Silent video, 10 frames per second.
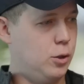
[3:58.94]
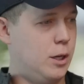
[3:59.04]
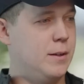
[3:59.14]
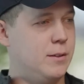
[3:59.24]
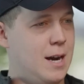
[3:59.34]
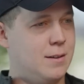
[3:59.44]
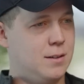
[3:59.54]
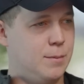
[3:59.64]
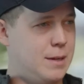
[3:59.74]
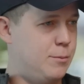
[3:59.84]
look at these guys. And
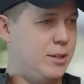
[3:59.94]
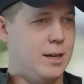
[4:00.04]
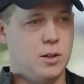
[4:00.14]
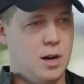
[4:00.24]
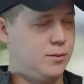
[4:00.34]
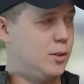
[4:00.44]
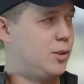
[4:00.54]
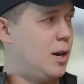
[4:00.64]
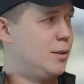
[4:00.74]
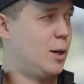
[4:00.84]
sometimes you get lost in the
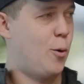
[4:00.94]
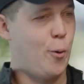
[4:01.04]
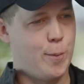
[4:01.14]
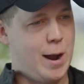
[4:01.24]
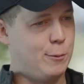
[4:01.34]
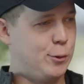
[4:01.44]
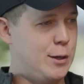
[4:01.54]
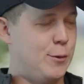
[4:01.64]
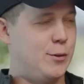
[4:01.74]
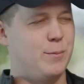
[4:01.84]
sauce at quarterback,
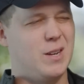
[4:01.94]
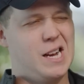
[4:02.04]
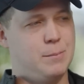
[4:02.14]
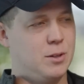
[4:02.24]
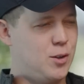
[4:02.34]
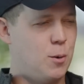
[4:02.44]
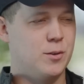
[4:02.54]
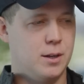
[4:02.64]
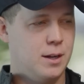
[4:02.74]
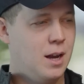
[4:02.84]
receiver sometimes. And it's
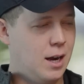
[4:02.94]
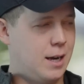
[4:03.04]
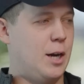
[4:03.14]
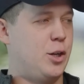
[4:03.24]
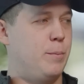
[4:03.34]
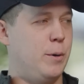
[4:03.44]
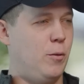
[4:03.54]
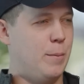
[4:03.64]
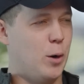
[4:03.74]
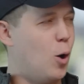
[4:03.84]
always a connection to
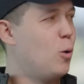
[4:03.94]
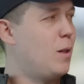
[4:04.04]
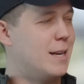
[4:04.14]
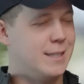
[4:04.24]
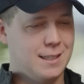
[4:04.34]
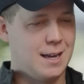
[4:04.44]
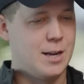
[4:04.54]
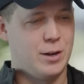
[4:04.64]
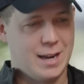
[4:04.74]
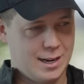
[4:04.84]
build there. But O-line,
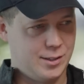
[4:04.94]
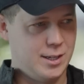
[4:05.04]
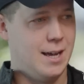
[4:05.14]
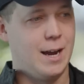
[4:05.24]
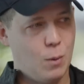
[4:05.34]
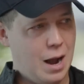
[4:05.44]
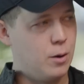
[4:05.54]
D-line, you can kind of see like, wow,